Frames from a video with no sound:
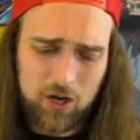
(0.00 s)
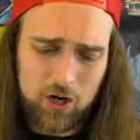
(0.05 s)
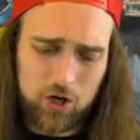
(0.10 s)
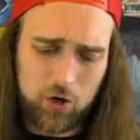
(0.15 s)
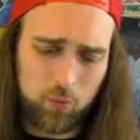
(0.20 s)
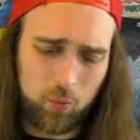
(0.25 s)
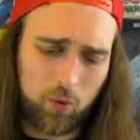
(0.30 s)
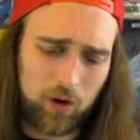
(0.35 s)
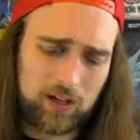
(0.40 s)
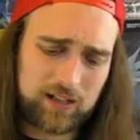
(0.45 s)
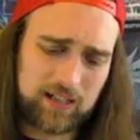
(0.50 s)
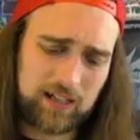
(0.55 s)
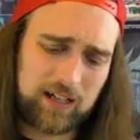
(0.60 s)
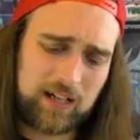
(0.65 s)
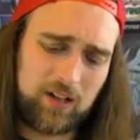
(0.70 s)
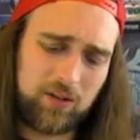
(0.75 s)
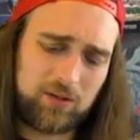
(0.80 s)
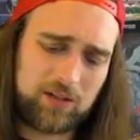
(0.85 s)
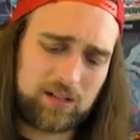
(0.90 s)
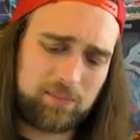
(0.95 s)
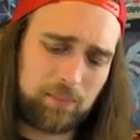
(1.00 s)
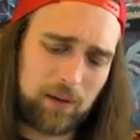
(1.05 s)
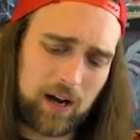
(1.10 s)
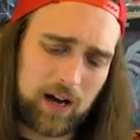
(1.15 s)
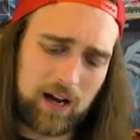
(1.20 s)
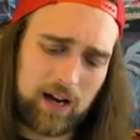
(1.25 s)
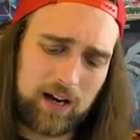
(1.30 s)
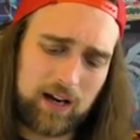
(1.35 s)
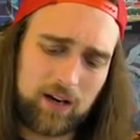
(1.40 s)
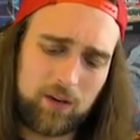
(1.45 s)
You want to kill
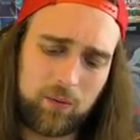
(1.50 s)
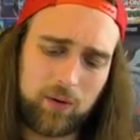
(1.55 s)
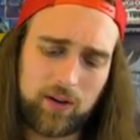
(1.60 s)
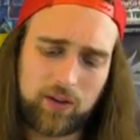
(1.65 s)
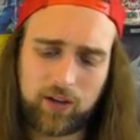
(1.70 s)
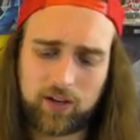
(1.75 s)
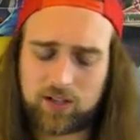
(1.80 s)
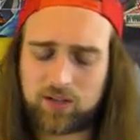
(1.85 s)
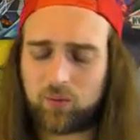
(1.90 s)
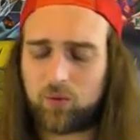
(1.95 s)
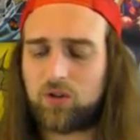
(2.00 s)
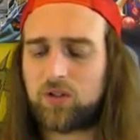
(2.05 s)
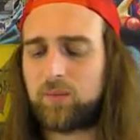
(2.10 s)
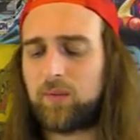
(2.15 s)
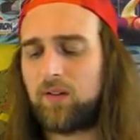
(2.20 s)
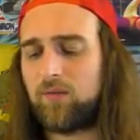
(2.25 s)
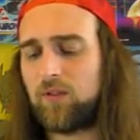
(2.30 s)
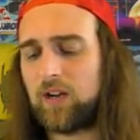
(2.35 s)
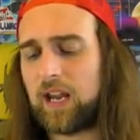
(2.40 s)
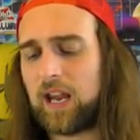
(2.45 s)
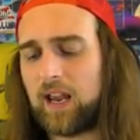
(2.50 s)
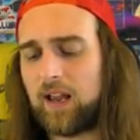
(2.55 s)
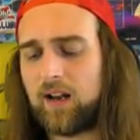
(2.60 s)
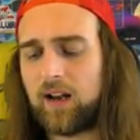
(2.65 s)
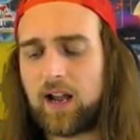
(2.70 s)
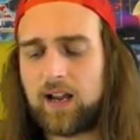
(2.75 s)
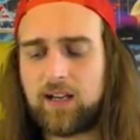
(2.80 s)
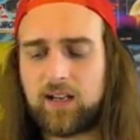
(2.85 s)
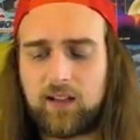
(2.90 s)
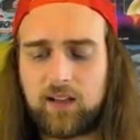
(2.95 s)
spy with a swordsman if you
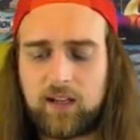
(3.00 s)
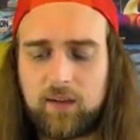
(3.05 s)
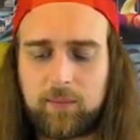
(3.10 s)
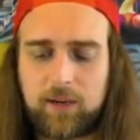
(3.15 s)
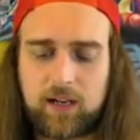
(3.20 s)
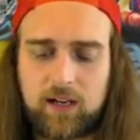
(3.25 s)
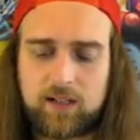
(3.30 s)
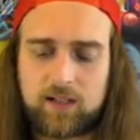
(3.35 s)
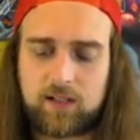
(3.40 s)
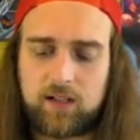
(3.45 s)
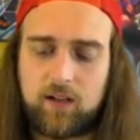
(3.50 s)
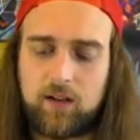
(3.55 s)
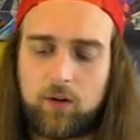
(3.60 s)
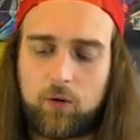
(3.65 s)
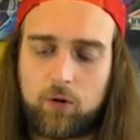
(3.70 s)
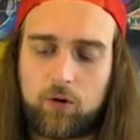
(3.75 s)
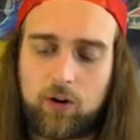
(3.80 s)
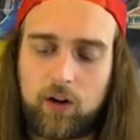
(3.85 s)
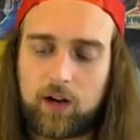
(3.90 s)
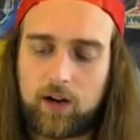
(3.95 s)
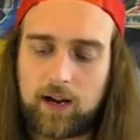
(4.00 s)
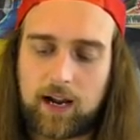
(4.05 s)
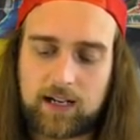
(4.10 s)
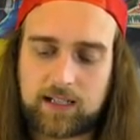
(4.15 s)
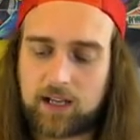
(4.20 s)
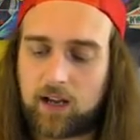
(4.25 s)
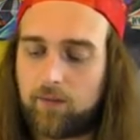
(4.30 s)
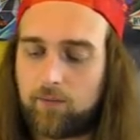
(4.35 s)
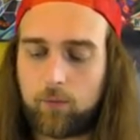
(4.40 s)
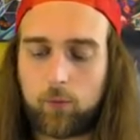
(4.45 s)
can, ideally, because uh, or uh,
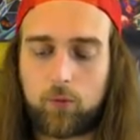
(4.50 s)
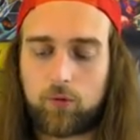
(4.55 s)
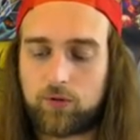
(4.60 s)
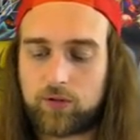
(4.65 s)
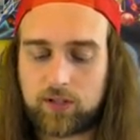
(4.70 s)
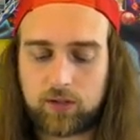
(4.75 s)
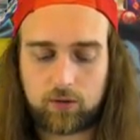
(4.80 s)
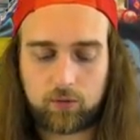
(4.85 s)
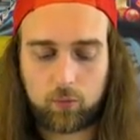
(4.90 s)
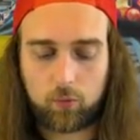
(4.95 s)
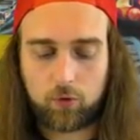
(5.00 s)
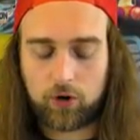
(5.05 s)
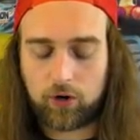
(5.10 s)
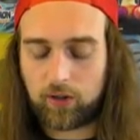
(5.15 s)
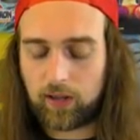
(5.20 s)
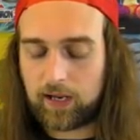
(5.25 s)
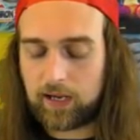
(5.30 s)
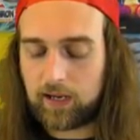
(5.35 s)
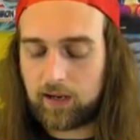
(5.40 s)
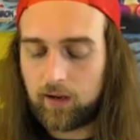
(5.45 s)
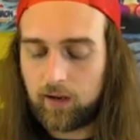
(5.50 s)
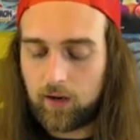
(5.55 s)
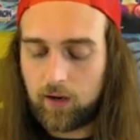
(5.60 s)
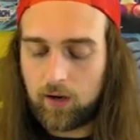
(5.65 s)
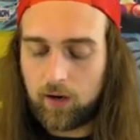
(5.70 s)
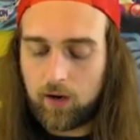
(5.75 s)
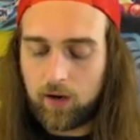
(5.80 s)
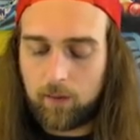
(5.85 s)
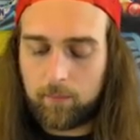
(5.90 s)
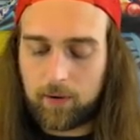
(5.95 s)
exiled force or warrior lady.
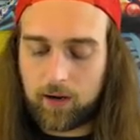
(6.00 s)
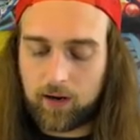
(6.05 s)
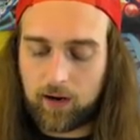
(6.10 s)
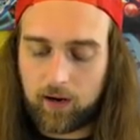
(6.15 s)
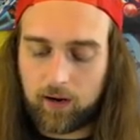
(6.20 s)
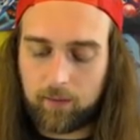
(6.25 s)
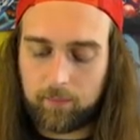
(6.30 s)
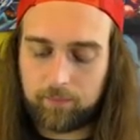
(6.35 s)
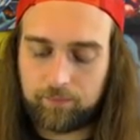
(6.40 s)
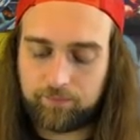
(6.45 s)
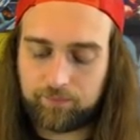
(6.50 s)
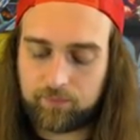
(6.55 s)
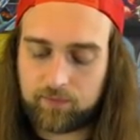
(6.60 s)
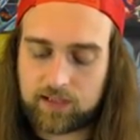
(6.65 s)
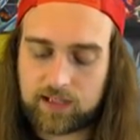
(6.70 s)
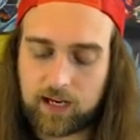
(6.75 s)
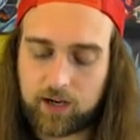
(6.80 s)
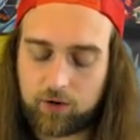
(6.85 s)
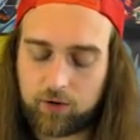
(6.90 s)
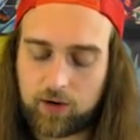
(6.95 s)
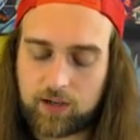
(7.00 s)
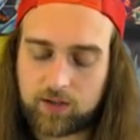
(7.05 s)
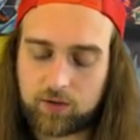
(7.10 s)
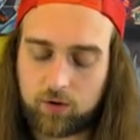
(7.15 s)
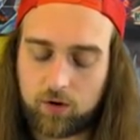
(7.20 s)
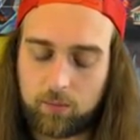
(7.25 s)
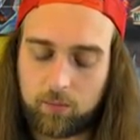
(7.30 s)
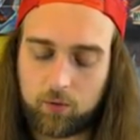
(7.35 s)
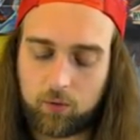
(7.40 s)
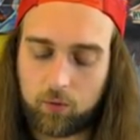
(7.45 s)
But um,
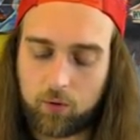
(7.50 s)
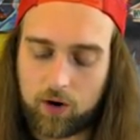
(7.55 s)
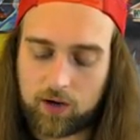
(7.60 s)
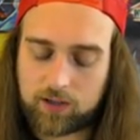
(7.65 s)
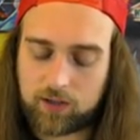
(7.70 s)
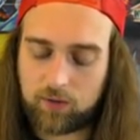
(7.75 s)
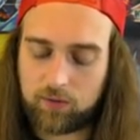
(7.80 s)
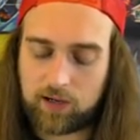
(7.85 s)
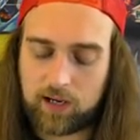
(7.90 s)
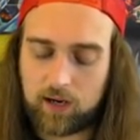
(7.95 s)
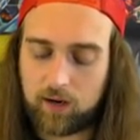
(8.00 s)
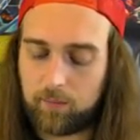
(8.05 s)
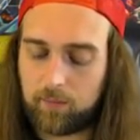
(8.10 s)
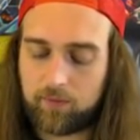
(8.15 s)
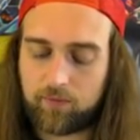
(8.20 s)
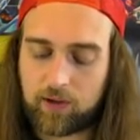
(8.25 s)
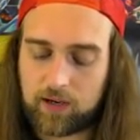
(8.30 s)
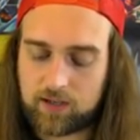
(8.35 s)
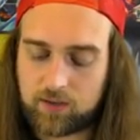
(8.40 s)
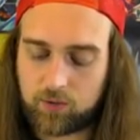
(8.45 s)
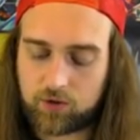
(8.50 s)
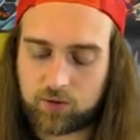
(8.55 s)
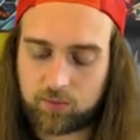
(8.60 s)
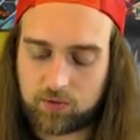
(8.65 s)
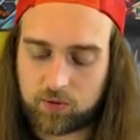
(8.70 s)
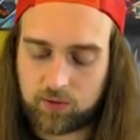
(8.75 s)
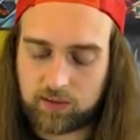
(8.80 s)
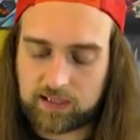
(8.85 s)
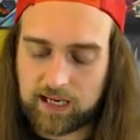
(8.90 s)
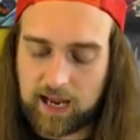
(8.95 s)
Sakuretsu armor will also get him if they switch him
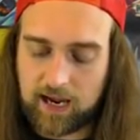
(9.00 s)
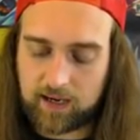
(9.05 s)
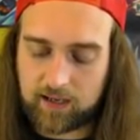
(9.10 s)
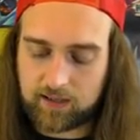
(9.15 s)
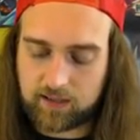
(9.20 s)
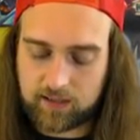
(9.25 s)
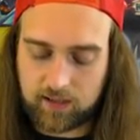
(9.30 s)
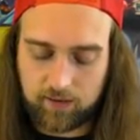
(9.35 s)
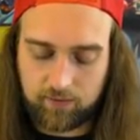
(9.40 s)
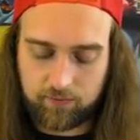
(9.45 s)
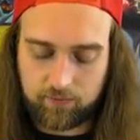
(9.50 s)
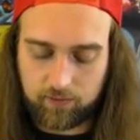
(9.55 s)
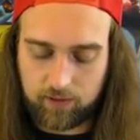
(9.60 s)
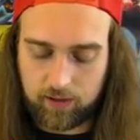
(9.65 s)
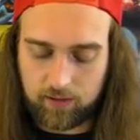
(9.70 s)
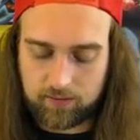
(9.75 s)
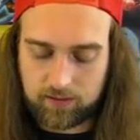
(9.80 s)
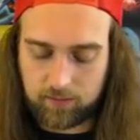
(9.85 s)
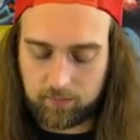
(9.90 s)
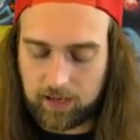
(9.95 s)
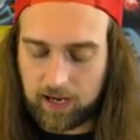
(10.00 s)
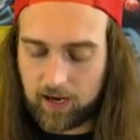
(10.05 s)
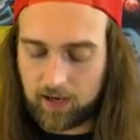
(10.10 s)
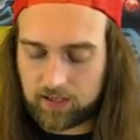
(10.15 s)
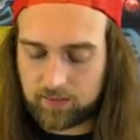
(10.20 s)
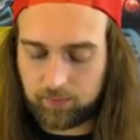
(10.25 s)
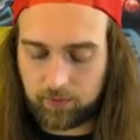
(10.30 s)
to attack and stuff. some chaos